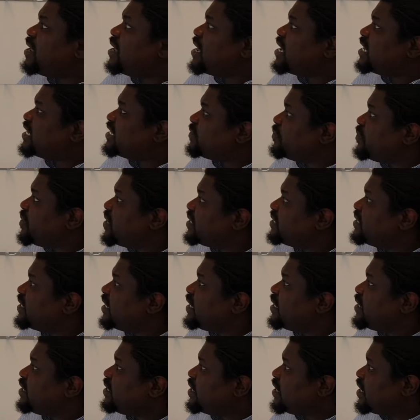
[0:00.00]
it's
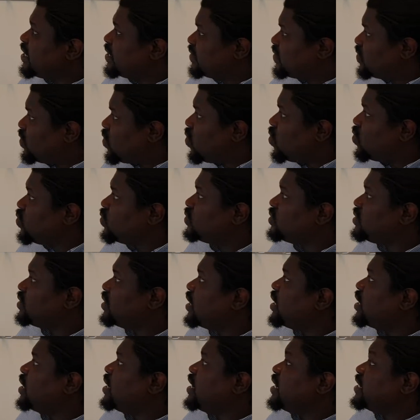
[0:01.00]
meeting its
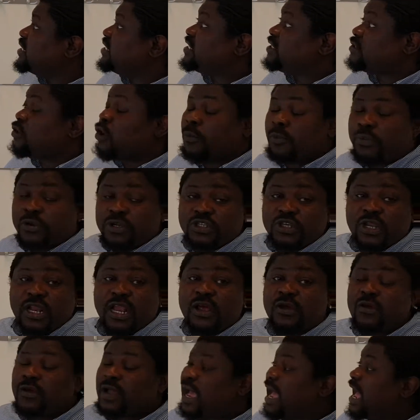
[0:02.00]
goals, its
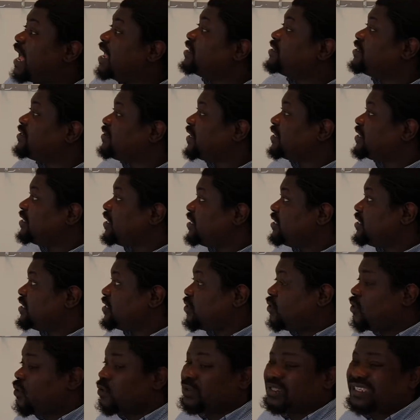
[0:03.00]
operational and
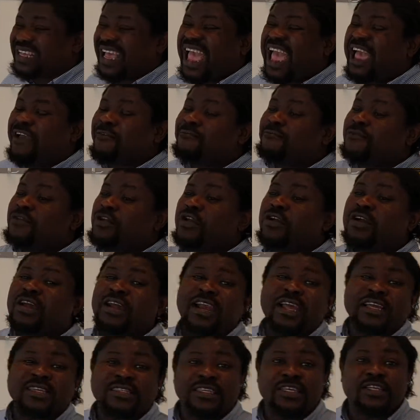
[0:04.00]
strategic goals. Every
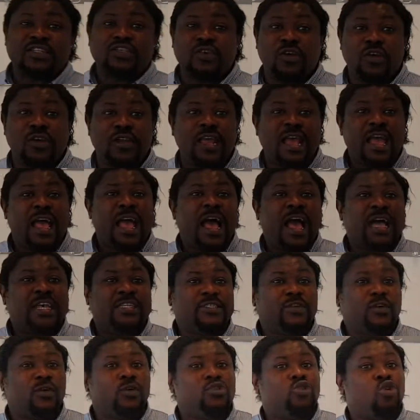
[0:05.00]
organization
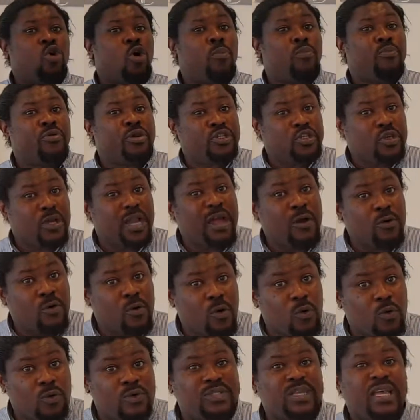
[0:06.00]
has got operational
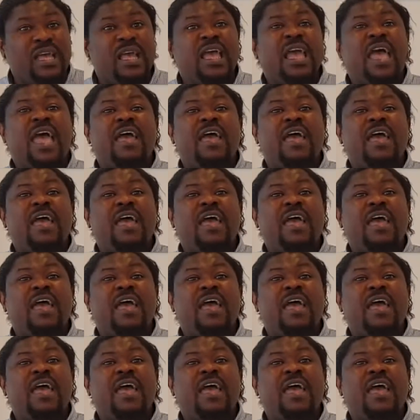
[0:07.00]
goals.